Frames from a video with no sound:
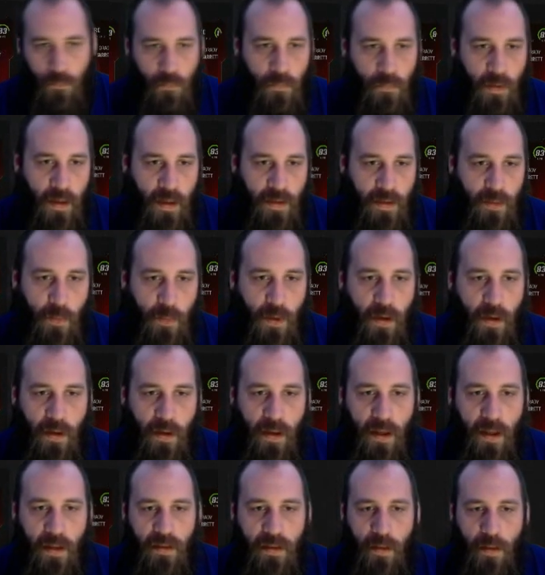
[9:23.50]
That's weird. I
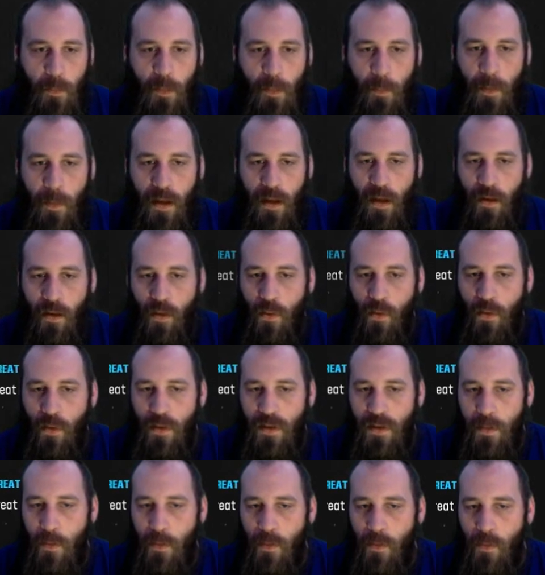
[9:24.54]
got something making
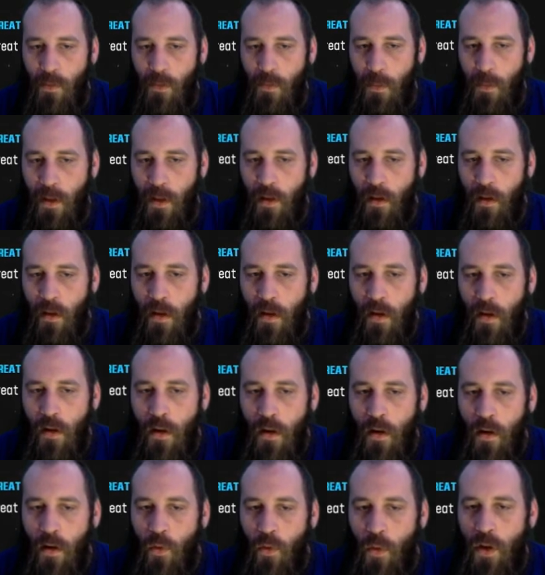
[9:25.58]
noise in my room here.
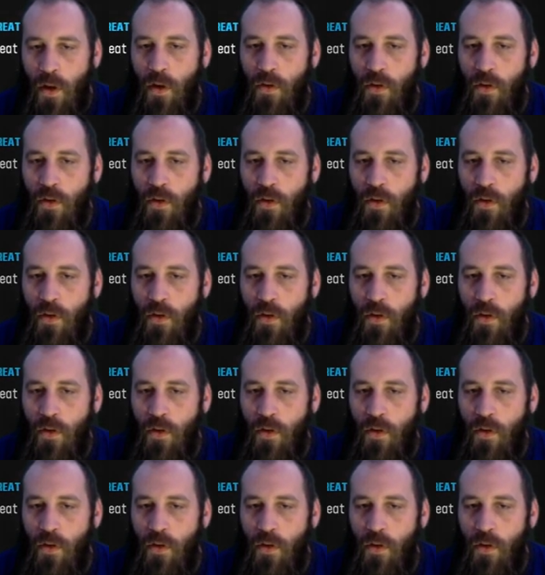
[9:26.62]
We do